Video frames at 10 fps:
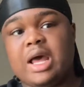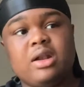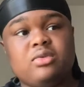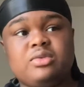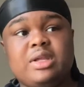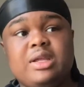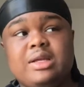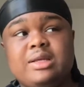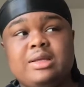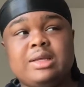I don't think
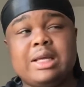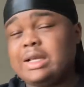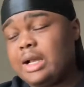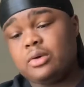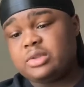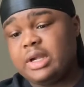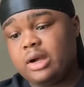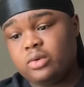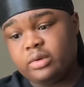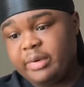I
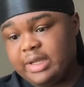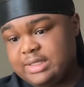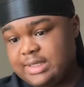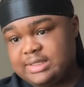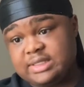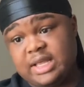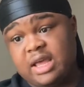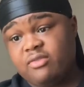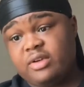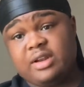owned a pair of 6s
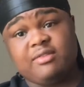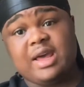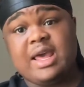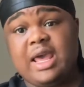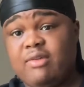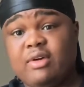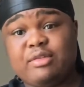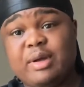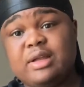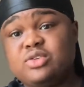ever, and if I have, I was
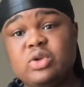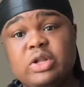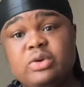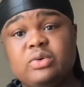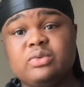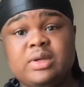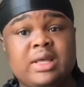probably too little